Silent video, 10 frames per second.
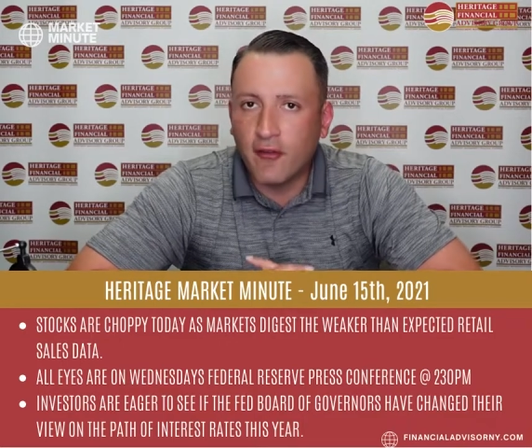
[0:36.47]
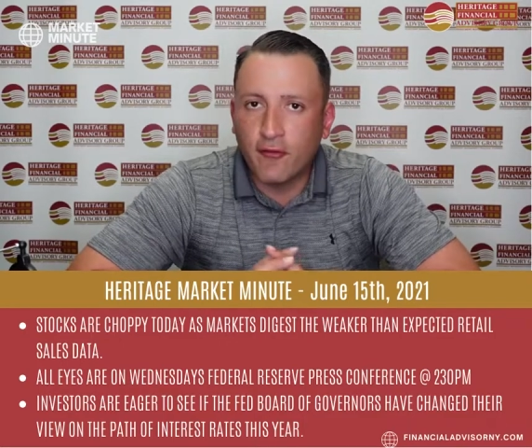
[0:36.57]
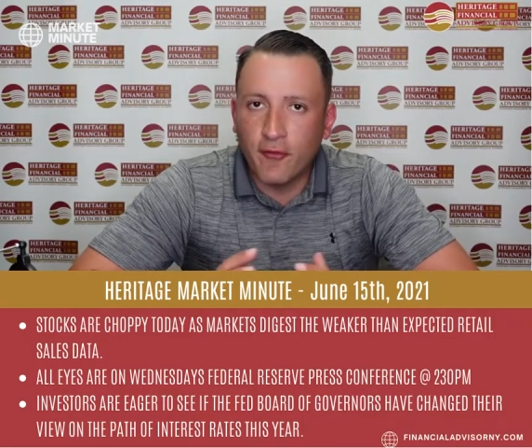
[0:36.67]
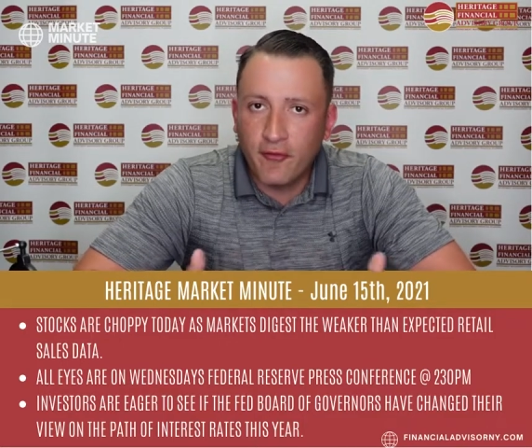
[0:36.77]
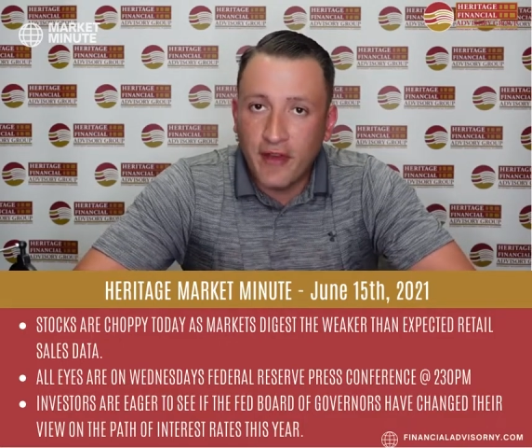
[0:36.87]

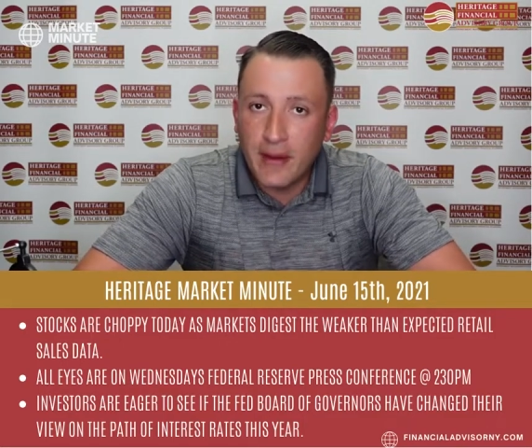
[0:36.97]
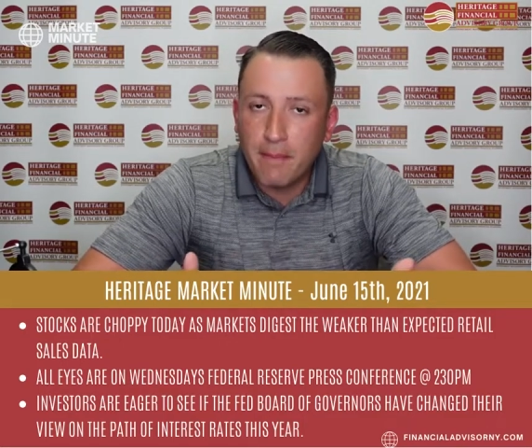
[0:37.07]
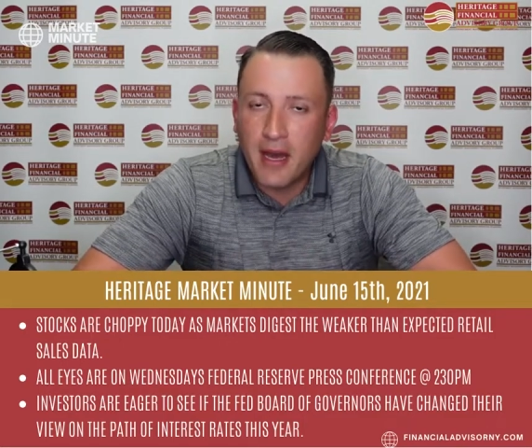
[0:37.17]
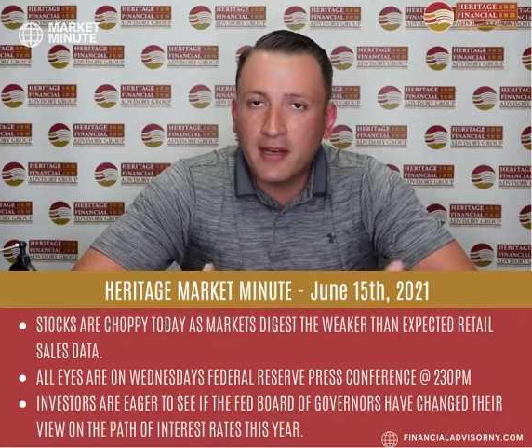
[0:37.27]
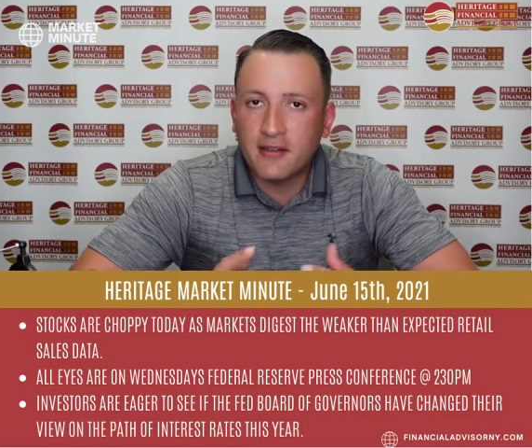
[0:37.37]
from
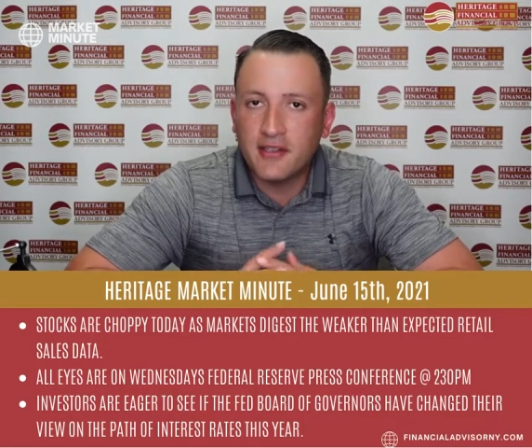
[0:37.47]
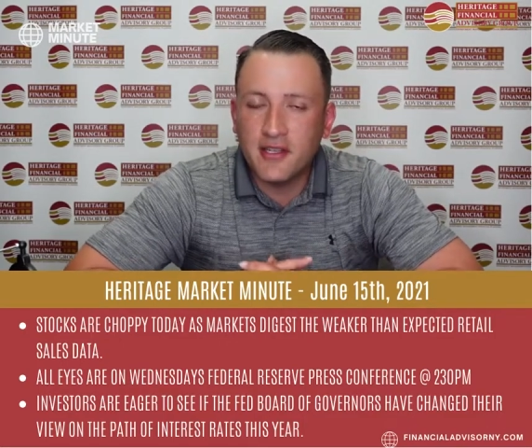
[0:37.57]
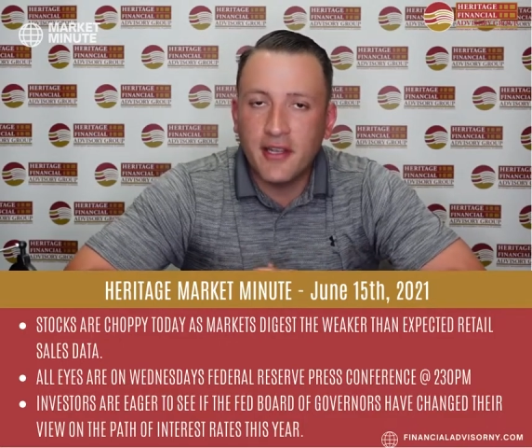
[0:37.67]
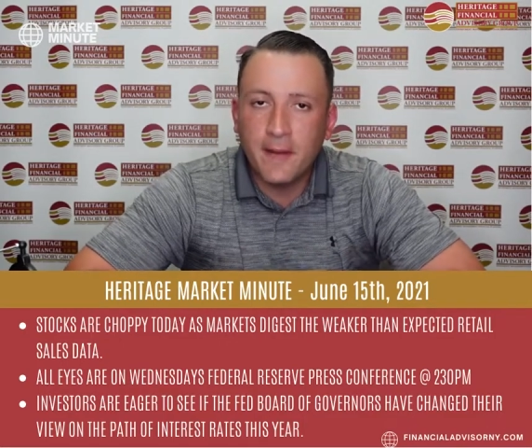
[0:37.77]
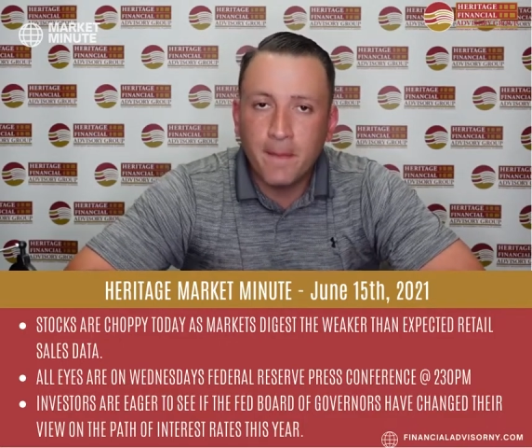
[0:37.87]
Fed
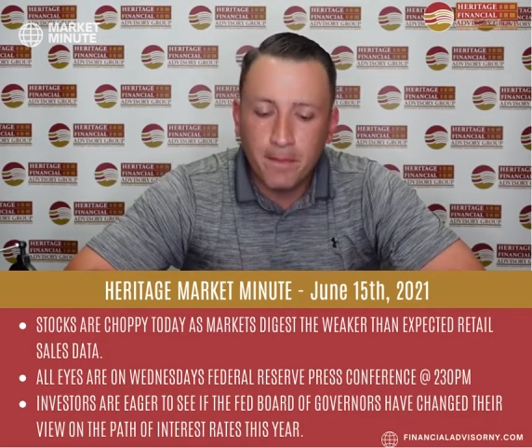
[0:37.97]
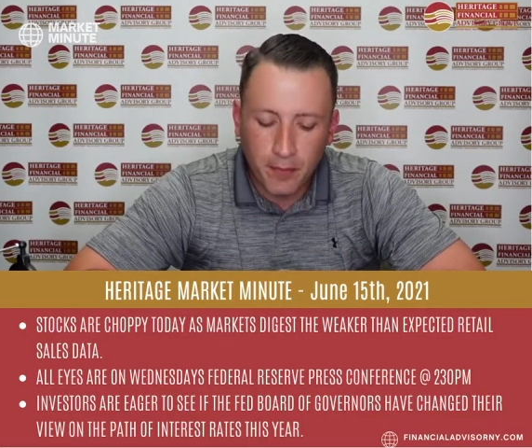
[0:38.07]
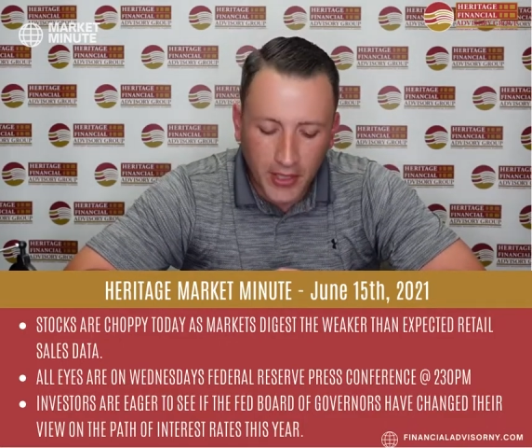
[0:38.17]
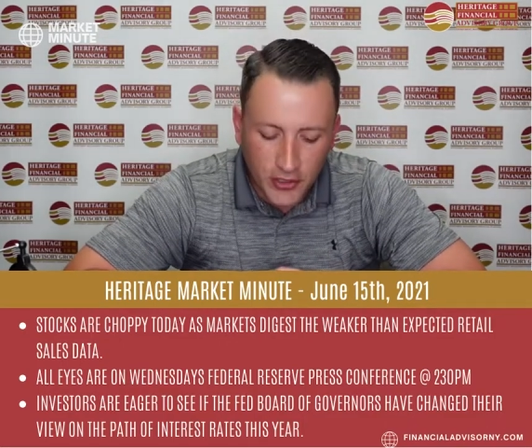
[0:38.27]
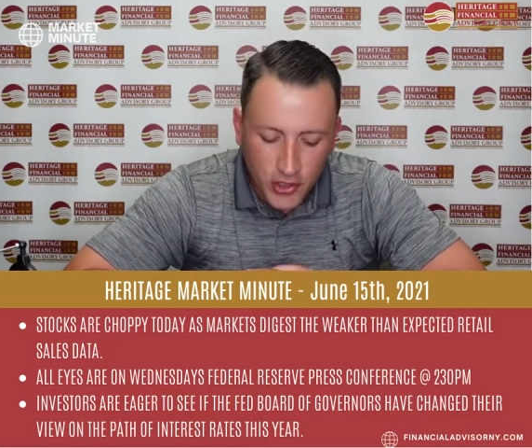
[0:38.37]
policy
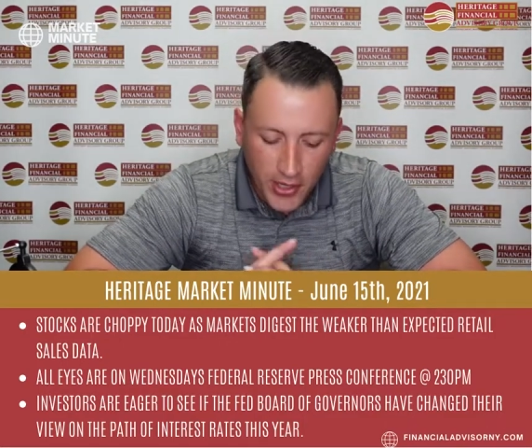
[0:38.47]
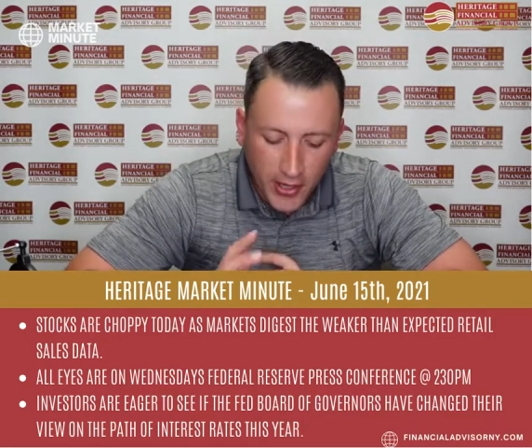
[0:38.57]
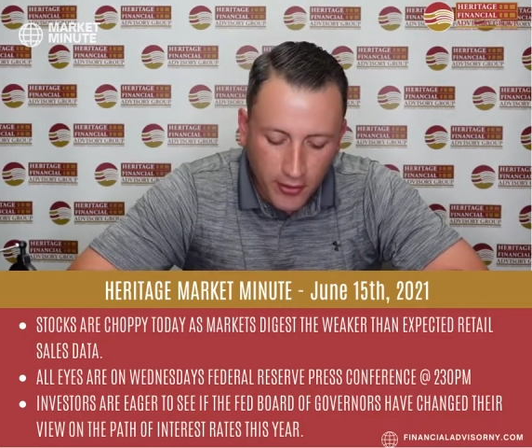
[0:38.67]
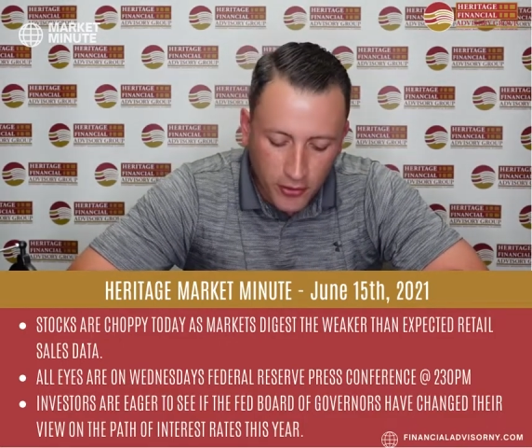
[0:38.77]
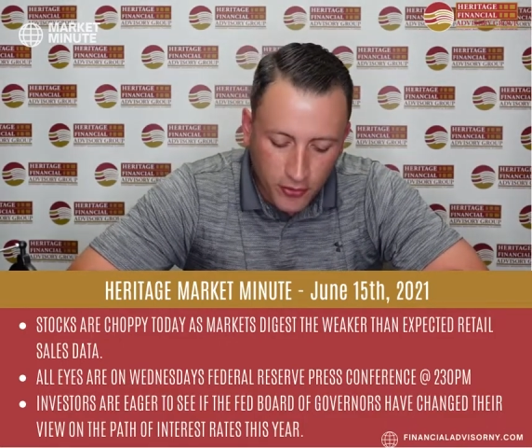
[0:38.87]
by
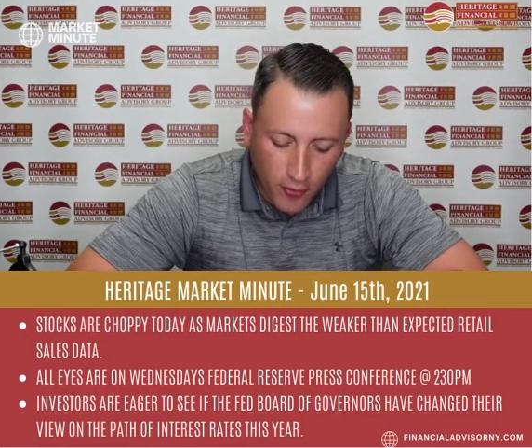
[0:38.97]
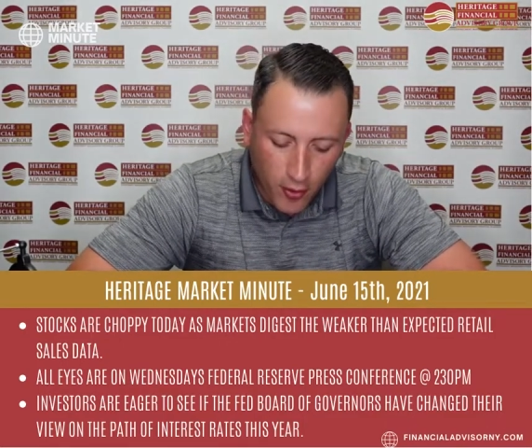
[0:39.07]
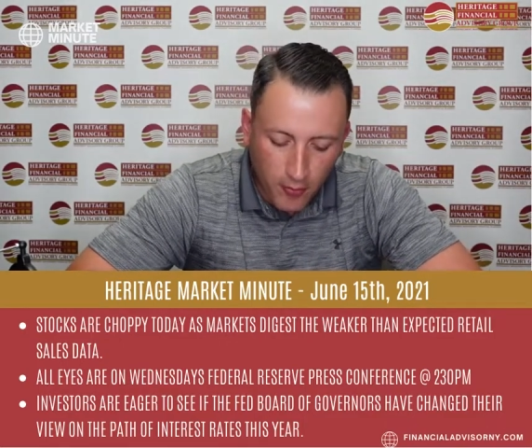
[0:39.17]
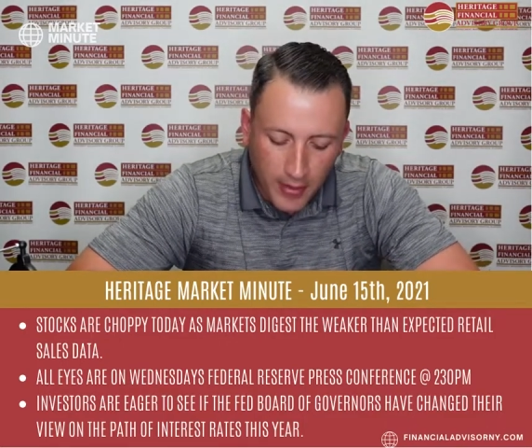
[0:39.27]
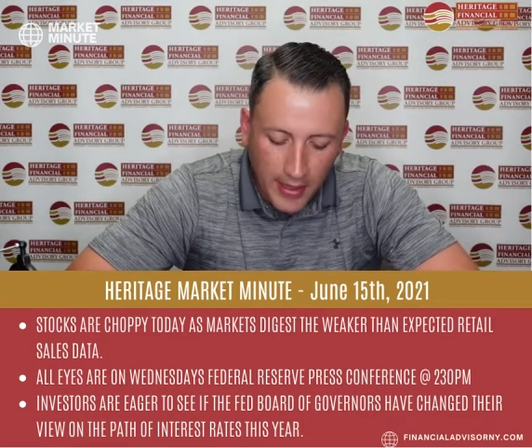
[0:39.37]
Chair
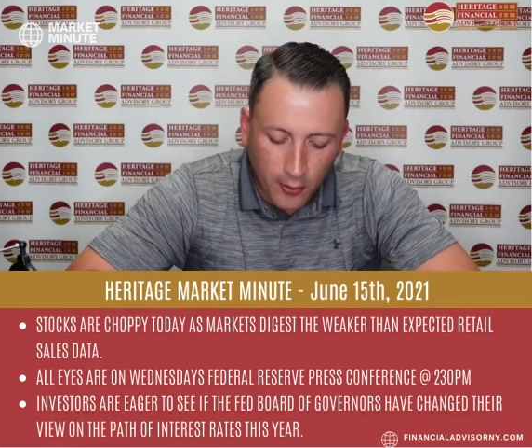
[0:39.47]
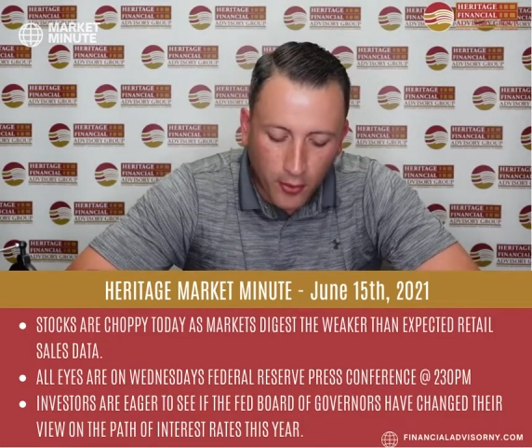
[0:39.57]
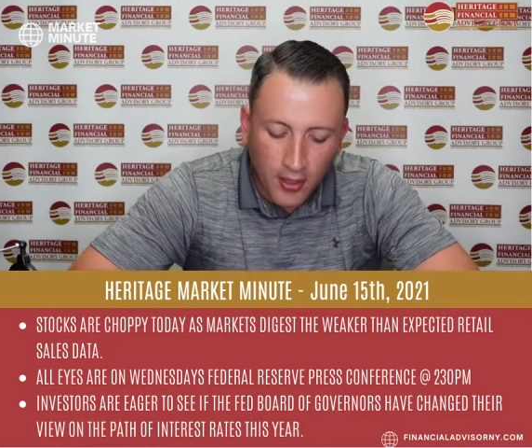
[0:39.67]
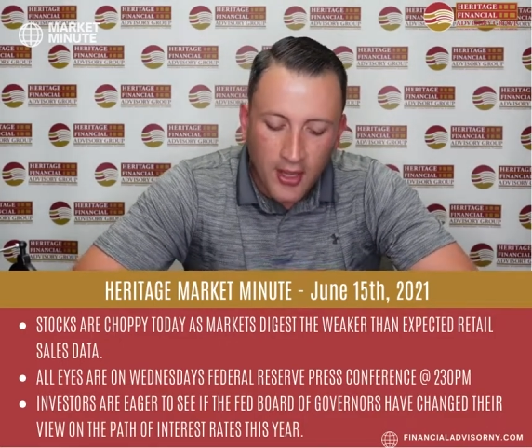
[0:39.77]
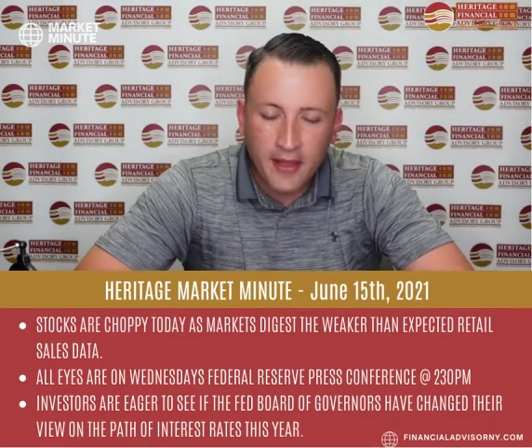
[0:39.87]
Jerome
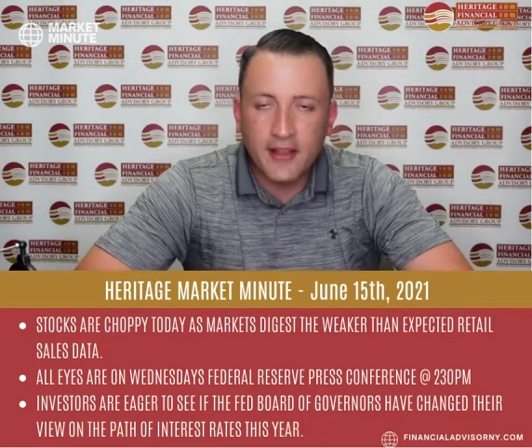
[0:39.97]
Powell.